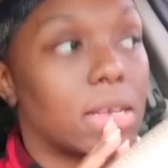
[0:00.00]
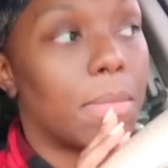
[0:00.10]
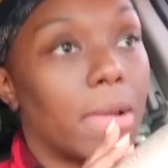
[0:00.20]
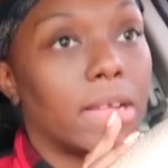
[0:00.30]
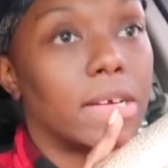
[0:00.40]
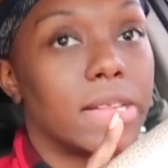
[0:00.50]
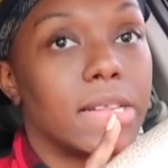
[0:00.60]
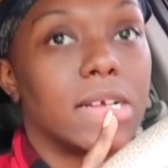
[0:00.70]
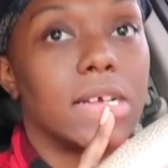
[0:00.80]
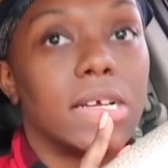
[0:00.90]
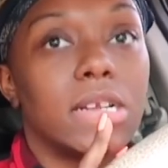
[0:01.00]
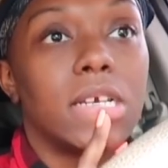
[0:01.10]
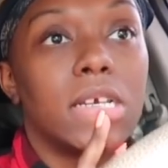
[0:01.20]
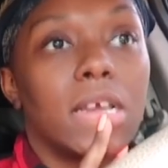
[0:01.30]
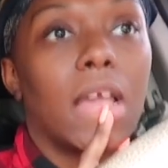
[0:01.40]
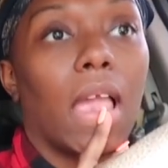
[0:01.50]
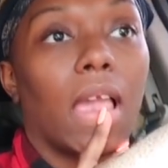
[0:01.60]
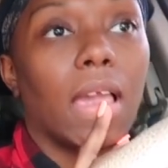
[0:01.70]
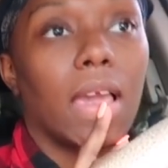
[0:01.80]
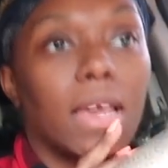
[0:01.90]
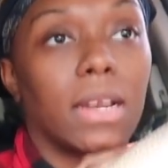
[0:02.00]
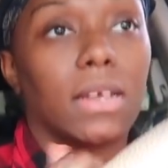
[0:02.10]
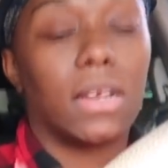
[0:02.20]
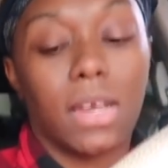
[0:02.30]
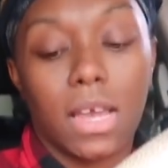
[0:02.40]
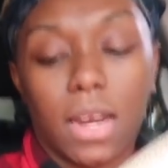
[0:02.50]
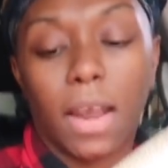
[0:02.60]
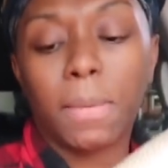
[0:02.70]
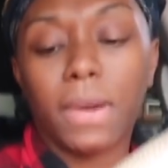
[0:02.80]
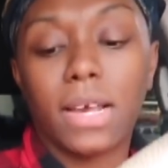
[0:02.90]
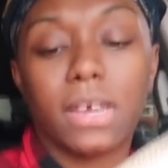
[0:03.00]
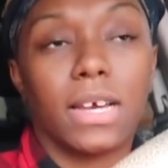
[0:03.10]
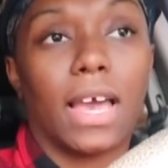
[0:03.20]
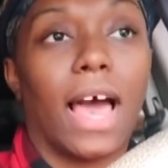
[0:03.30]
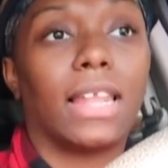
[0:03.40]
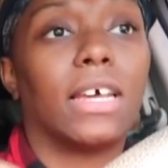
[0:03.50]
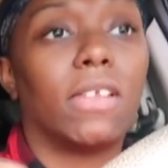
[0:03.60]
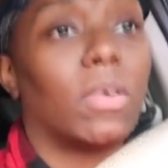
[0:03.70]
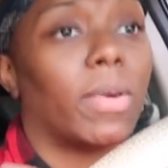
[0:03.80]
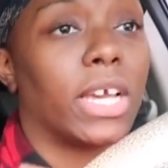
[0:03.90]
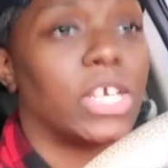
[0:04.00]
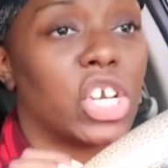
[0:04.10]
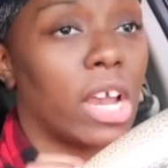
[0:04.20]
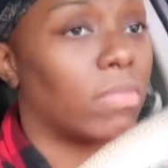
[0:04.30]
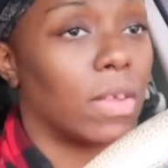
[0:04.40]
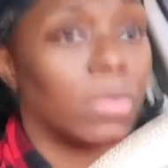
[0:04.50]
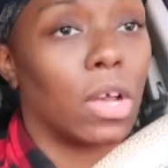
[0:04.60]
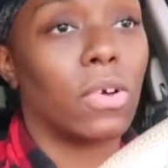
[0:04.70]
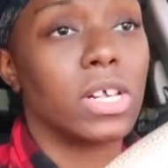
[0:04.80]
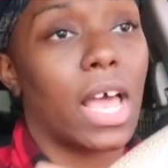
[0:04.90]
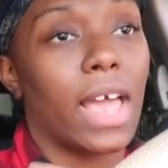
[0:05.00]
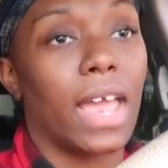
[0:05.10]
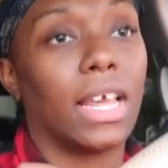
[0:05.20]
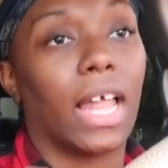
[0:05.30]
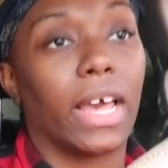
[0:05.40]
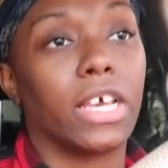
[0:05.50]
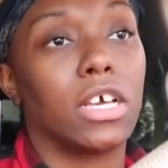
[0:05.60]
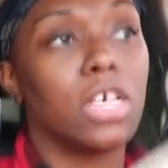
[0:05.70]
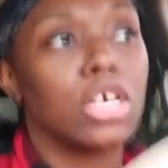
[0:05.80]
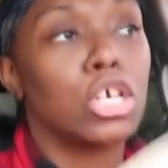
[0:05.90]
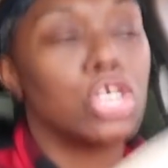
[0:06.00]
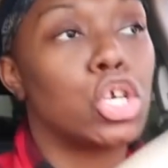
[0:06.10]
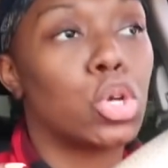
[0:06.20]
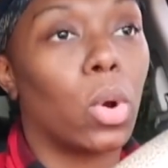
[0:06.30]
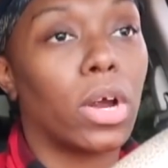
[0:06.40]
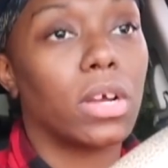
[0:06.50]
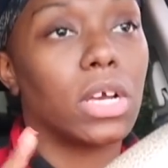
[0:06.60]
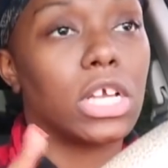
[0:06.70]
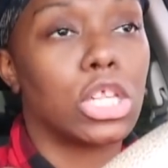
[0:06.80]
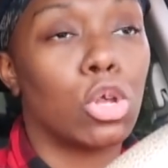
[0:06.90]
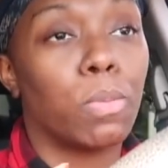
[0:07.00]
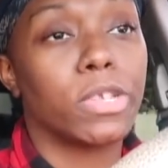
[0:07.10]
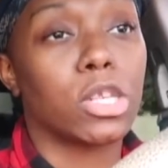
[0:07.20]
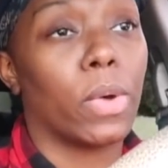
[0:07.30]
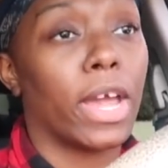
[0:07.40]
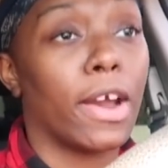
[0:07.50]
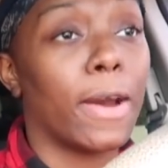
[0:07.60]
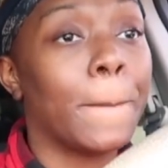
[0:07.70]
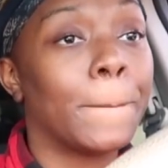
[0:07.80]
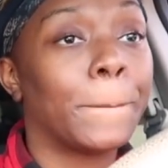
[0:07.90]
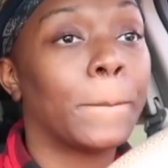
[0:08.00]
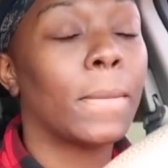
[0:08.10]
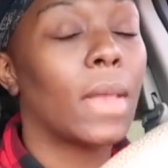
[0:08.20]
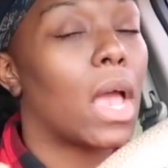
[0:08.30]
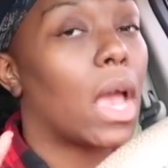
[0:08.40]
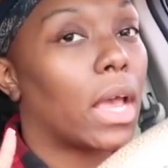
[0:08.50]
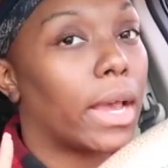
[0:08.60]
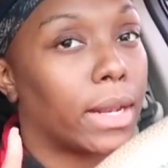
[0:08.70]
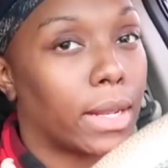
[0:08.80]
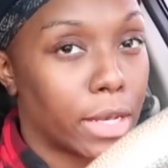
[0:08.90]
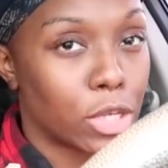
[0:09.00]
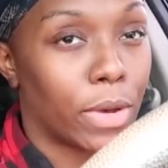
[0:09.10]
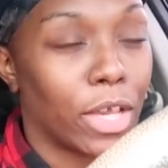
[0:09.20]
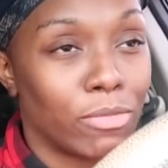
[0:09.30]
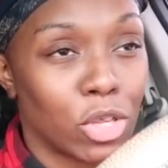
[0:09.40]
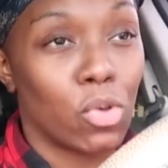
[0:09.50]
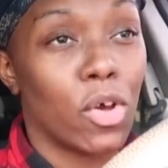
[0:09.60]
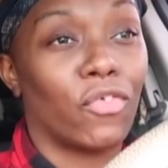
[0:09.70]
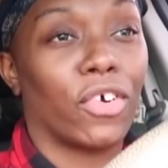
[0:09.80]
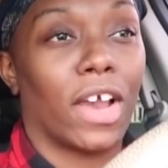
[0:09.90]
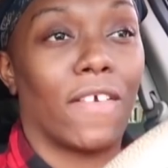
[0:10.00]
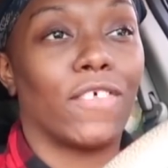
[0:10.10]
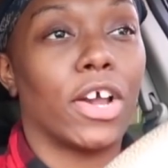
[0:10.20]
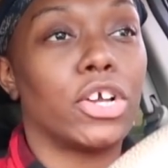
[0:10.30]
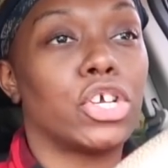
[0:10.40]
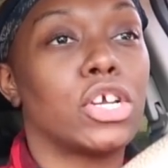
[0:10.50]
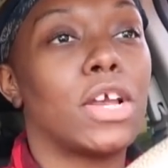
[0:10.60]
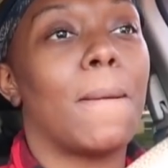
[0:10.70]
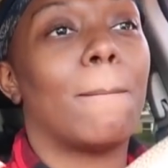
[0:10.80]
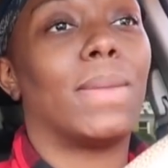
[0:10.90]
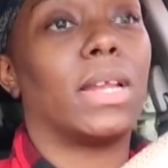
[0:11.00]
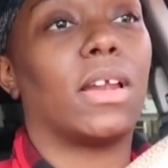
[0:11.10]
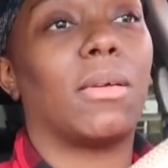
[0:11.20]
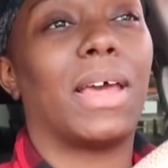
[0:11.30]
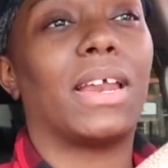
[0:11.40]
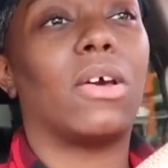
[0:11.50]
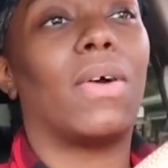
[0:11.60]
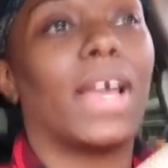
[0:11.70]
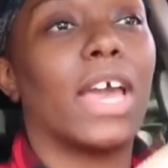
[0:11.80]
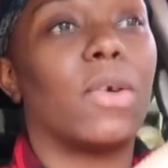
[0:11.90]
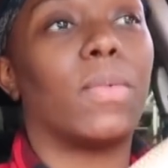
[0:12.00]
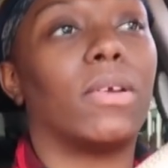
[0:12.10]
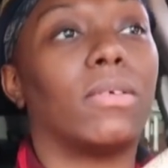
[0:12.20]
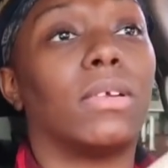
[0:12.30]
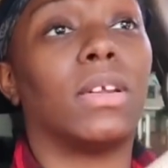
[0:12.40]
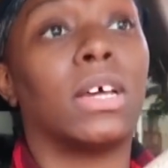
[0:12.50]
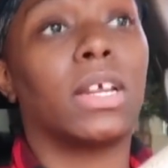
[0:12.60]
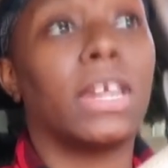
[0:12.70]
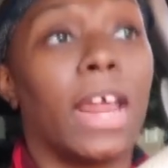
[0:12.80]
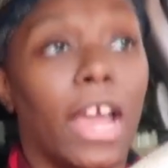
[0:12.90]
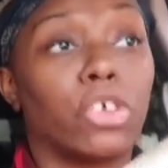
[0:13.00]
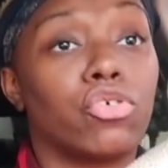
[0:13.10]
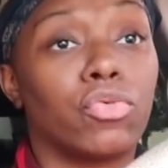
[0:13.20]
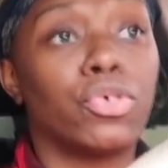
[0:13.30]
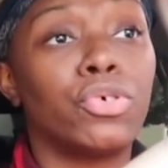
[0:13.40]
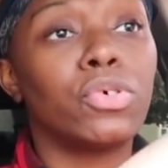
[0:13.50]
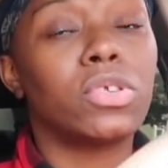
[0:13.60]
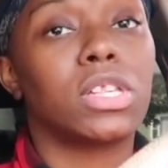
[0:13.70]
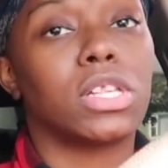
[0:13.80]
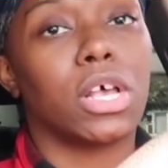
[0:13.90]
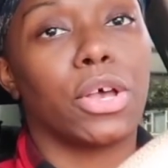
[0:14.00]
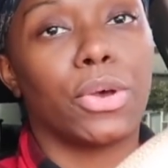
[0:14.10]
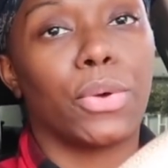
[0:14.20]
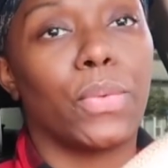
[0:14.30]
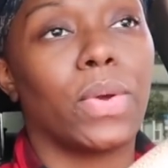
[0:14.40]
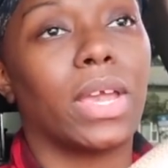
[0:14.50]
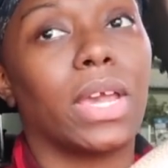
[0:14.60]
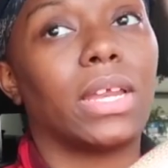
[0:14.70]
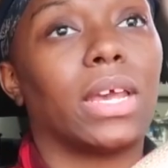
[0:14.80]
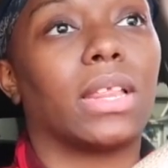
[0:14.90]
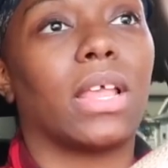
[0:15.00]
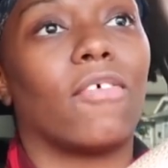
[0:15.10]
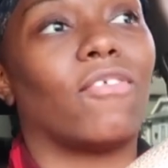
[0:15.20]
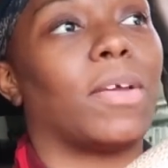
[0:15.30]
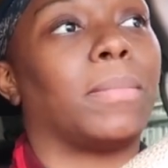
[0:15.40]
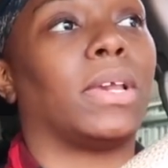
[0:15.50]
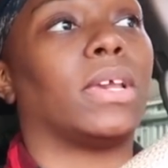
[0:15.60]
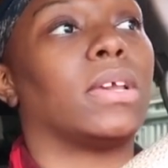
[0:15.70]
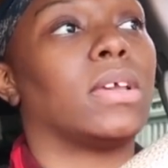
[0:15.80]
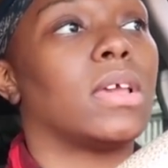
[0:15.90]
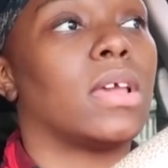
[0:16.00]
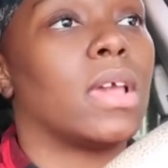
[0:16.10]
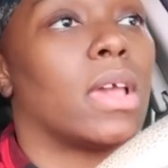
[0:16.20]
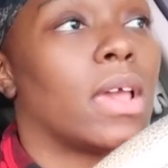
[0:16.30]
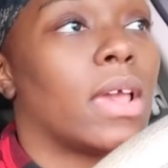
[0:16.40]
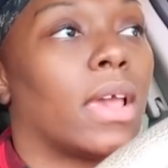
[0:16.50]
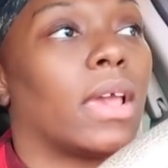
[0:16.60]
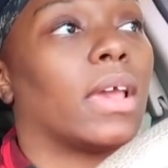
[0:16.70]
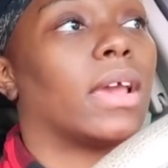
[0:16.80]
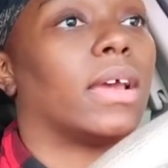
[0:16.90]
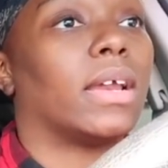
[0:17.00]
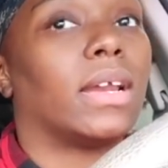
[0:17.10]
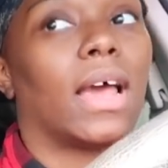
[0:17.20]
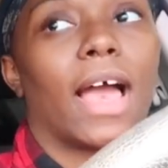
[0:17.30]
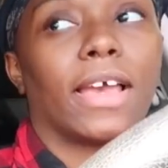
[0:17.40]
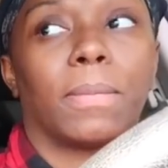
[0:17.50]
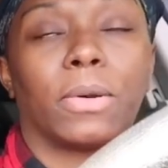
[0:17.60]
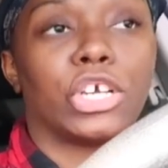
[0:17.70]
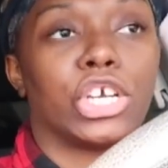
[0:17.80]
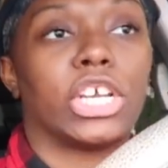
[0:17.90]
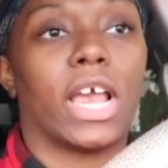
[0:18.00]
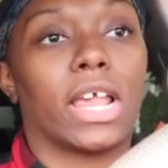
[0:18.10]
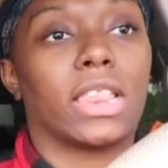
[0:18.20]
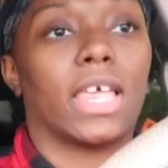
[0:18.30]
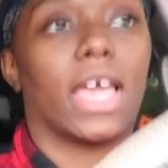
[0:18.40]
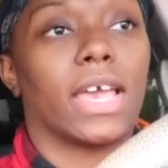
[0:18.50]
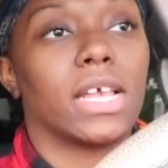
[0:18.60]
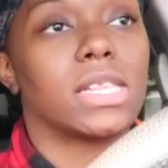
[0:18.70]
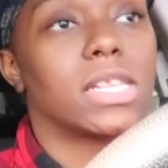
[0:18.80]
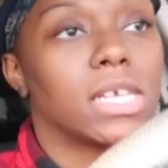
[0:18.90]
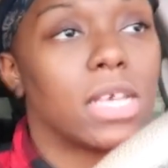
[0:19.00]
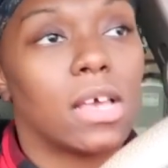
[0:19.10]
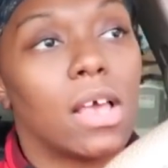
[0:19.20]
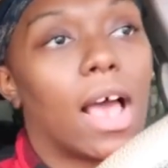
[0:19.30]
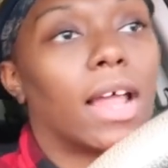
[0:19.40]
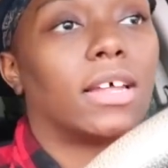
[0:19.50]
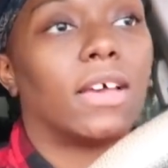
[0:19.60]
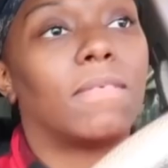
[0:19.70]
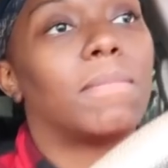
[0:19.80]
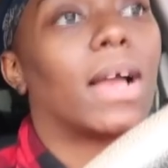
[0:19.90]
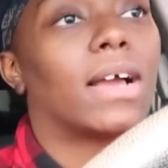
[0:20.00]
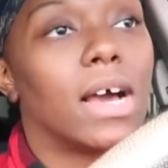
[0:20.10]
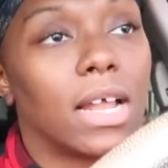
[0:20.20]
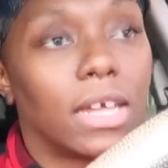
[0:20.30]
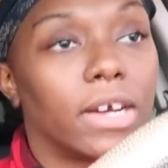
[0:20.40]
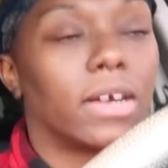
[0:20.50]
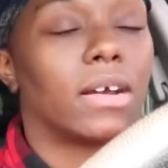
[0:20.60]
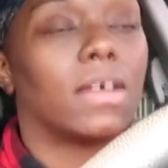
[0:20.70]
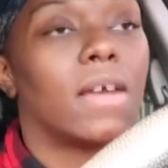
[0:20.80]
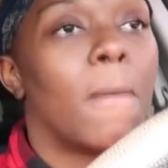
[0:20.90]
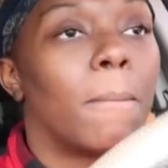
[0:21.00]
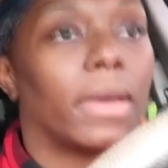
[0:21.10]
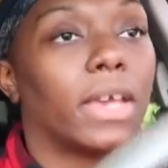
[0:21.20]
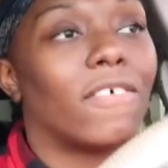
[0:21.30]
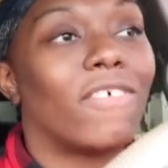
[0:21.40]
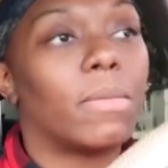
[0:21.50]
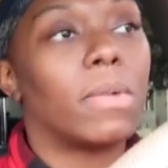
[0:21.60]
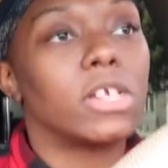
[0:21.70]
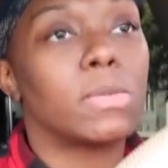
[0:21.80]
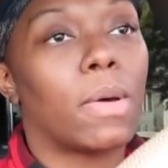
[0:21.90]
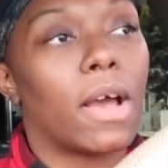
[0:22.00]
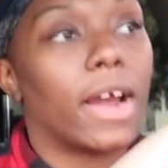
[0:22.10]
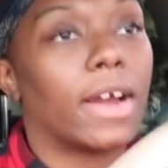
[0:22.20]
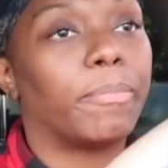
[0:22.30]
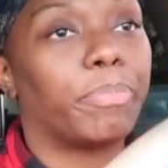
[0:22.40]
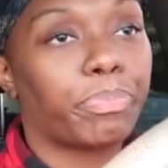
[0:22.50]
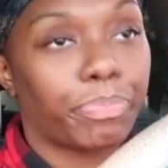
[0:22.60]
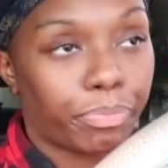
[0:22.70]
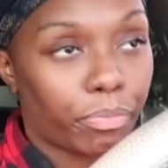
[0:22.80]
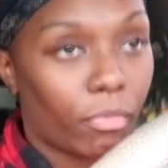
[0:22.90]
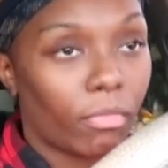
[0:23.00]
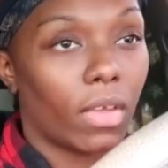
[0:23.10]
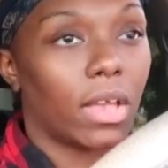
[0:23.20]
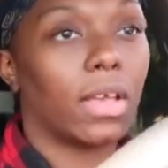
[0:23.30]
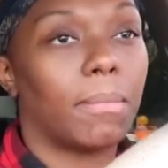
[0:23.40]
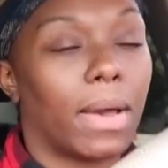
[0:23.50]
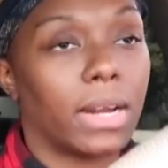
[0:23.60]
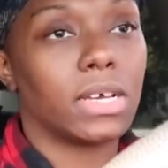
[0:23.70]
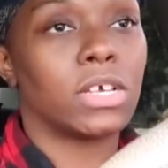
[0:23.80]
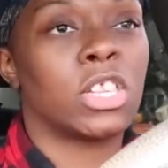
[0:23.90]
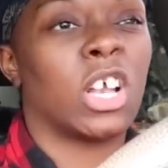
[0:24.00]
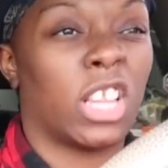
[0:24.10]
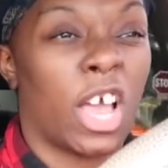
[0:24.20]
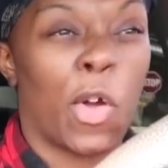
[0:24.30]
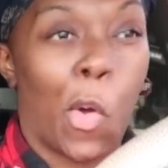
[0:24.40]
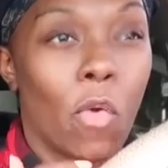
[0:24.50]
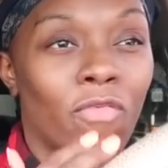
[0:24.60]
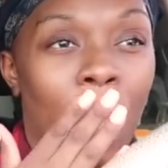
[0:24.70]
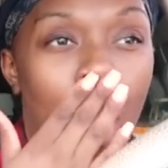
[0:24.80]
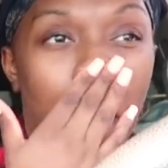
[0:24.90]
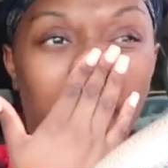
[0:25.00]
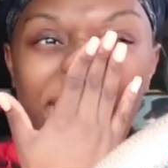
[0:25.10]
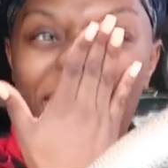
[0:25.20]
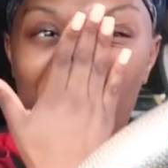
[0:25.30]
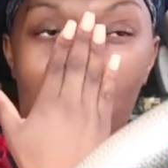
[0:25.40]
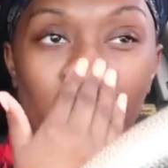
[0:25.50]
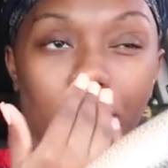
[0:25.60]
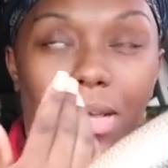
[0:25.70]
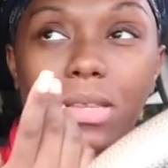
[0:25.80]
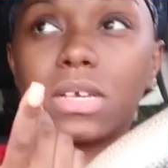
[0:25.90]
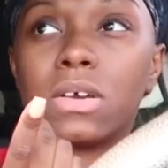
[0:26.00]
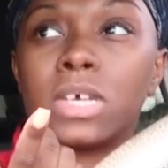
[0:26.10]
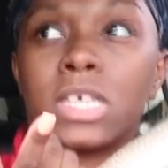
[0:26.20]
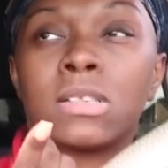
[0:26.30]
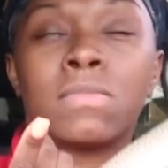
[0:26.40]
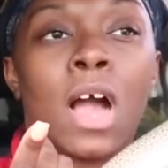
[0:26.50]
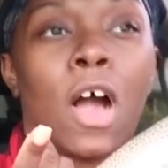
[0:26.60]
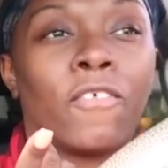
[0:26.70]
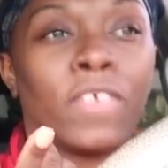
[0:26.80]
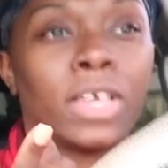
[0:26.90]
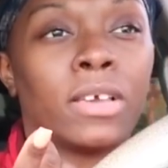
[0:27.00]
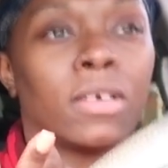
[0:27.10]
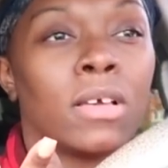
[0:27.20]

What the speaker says: to get my nails done, and yeah, they're pretty good. I love the way he shaped them though, because I hate like short and super square, and that's what he was going for at first. But then I'm like, no, I kind of want them to look natural. So he did that for me, and I appreciate that. I love my color. But yeah, for the most part, my nails turned out fine. Now I'm about to go get some coffee.